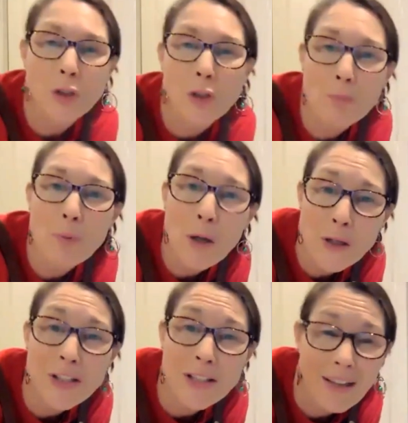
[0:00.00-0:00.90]
is you can
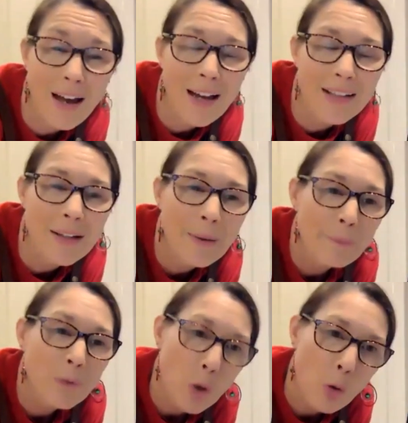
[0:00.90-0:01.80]
personalize
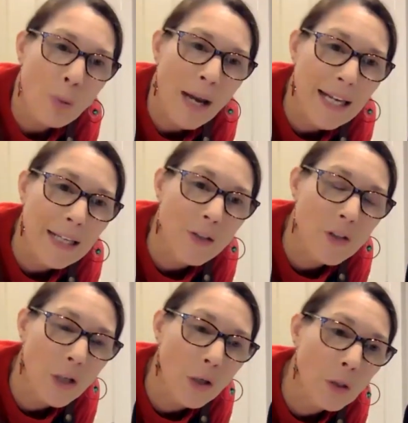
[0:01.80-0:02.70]
your page.
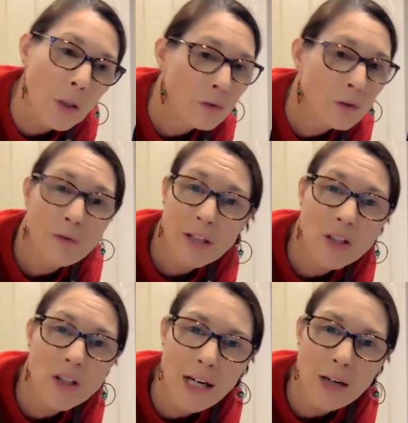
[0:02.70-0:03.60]
So, you know, if you're a
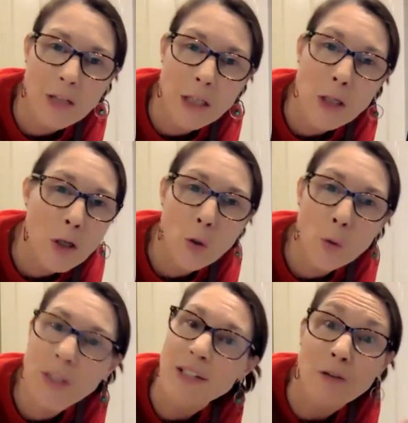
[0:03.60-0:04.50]
vegetarian, you can
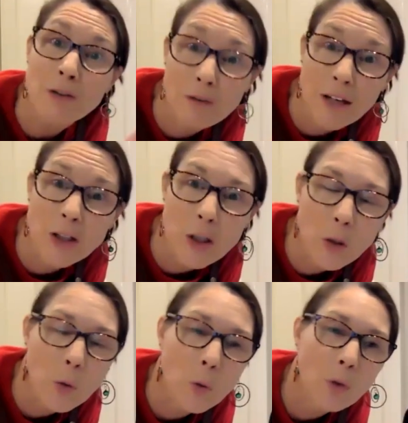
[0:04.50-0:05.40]
call yourself the veggie
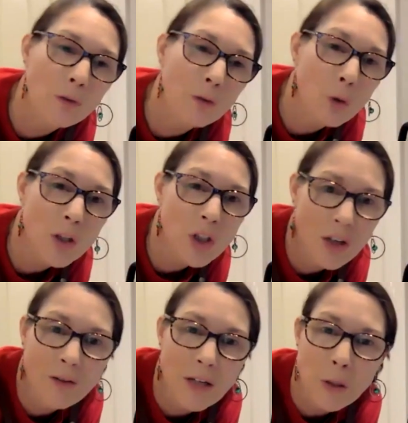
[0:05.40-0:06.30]
cook, or if you're a
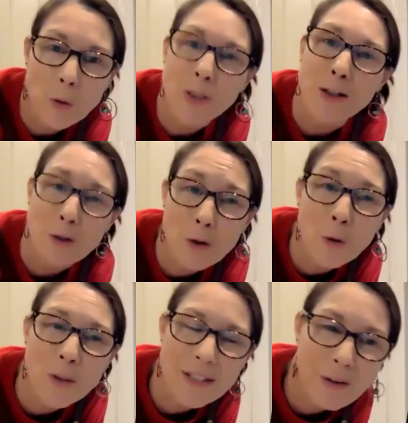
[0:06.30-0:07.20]
chefy cook, you can
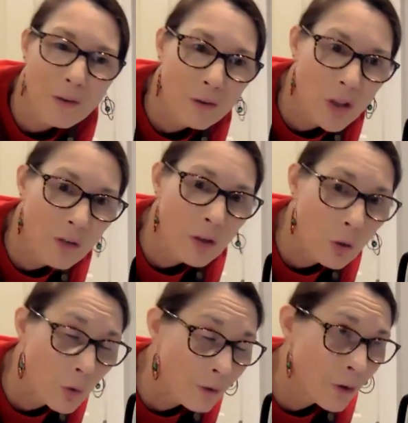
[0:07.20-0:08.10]
call yourself the chefy
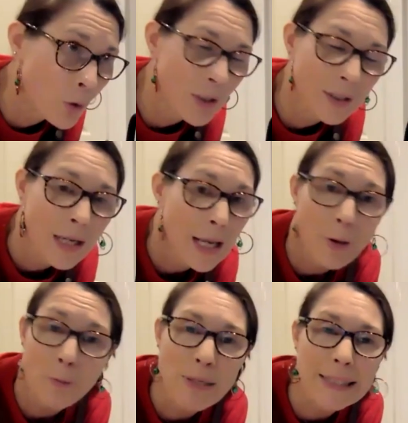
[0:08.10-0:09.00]
cook. Or if you're just
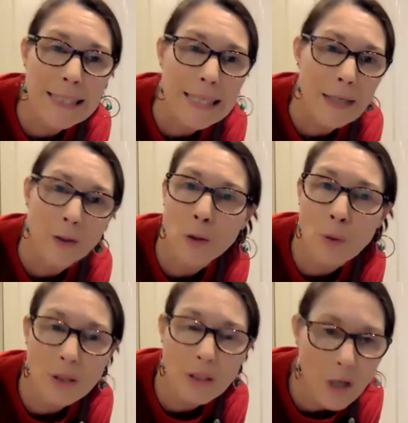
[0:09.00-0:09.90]
busy and you want the